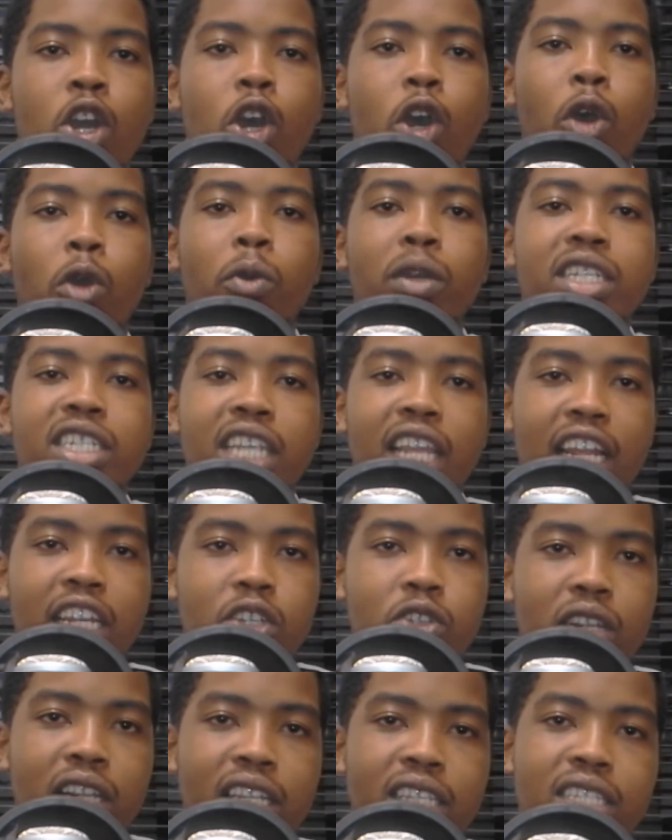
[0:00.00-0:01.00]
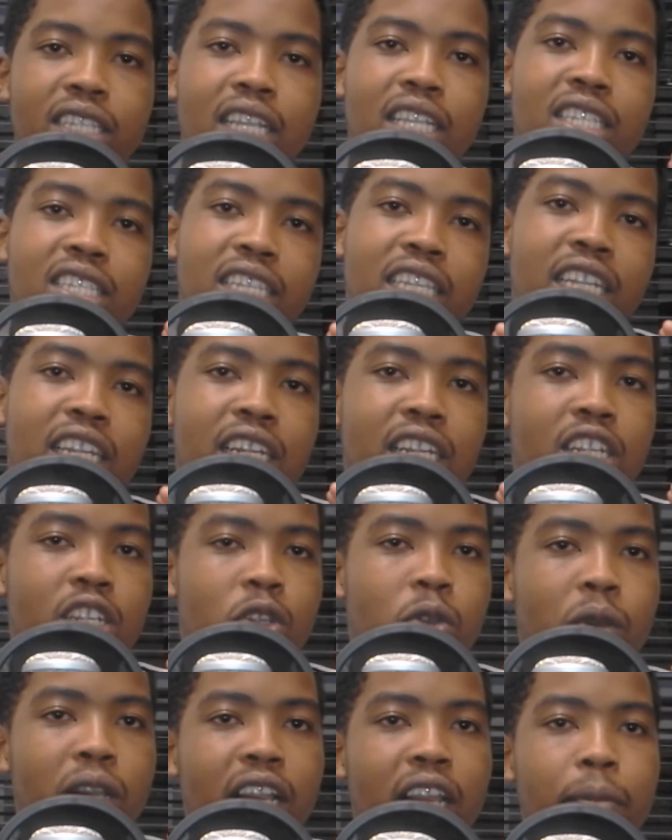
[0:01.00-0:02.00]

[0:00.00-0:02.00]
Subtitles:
or which country has succeeded in doing